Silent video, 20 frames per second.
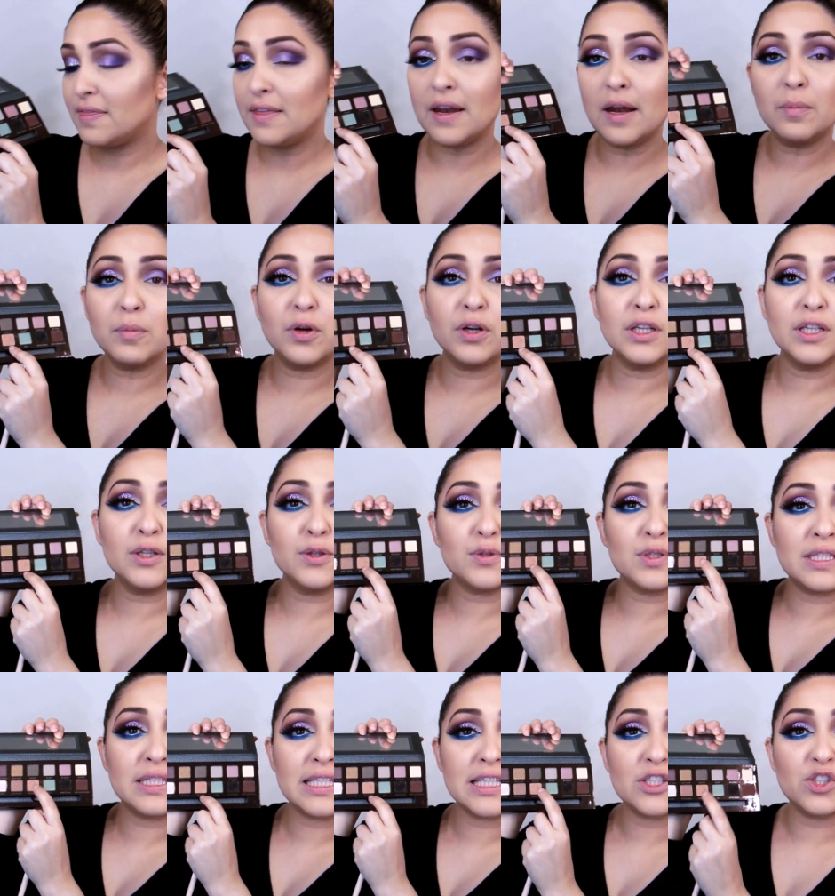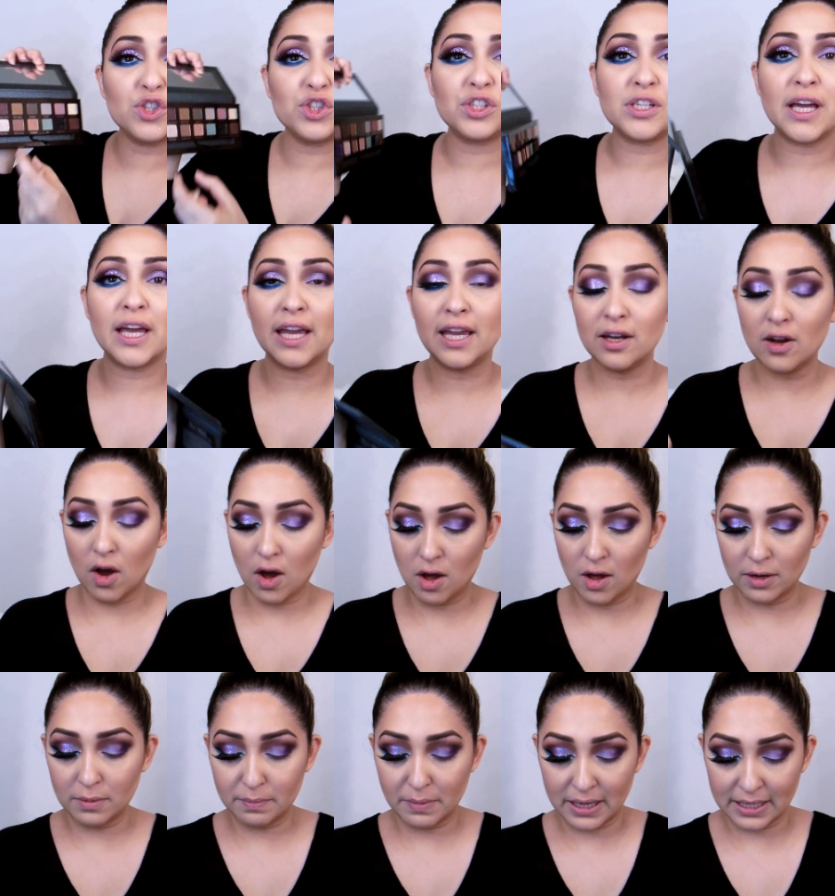Then I'm going to use this shade
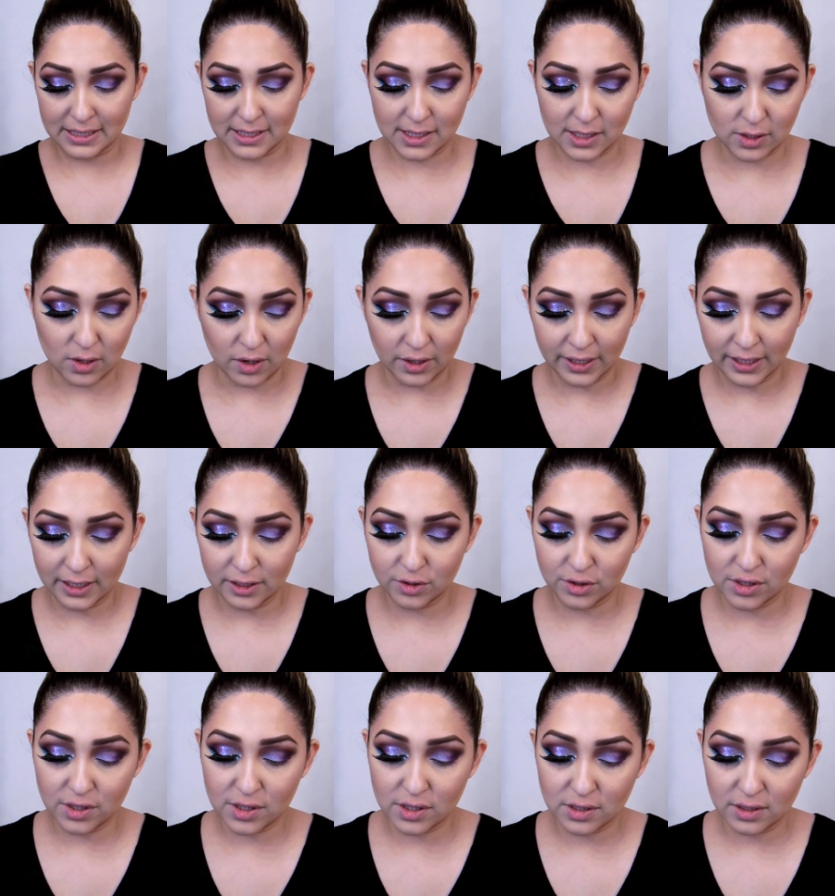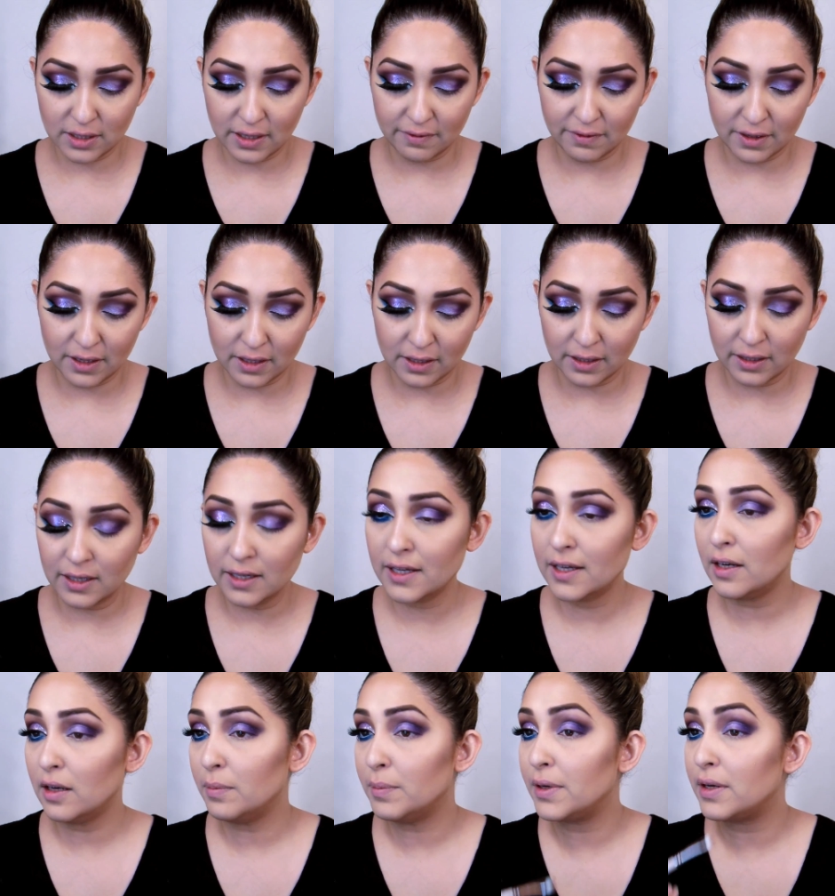on my socket just to give it a
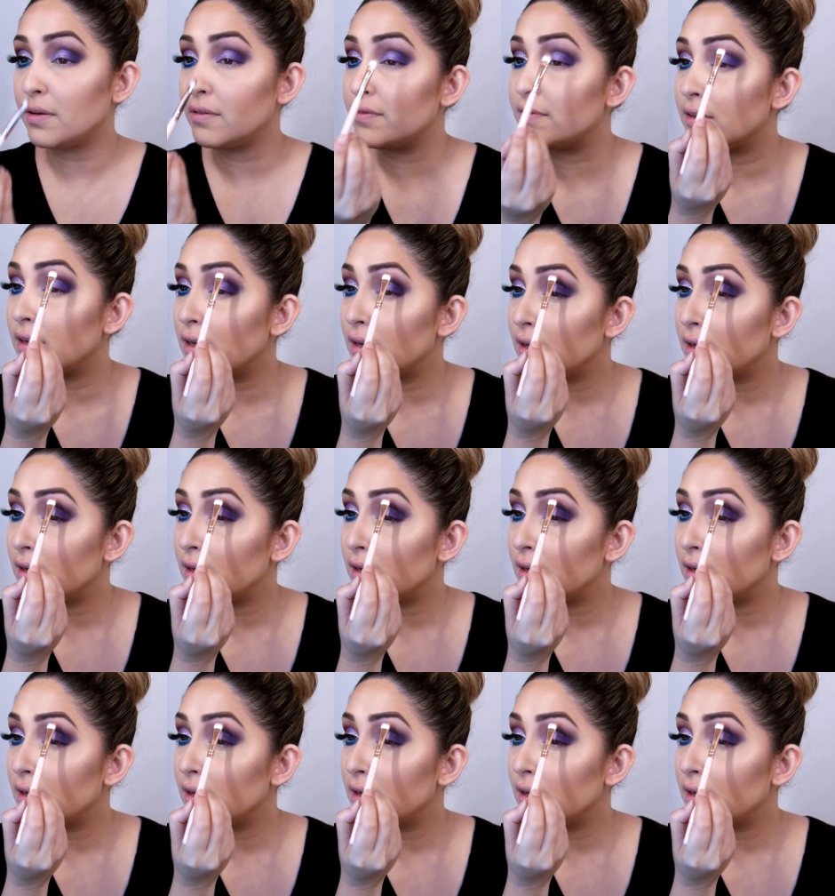little bit of,